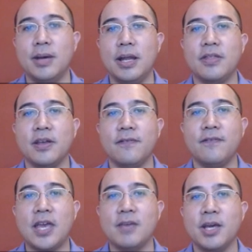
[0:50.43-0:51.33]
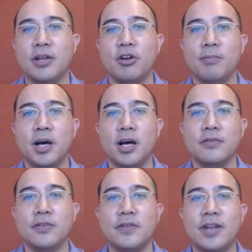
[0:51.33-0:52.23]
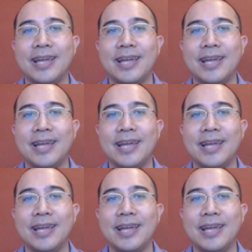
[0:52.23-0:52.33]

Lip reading: Anything Feyman or above, even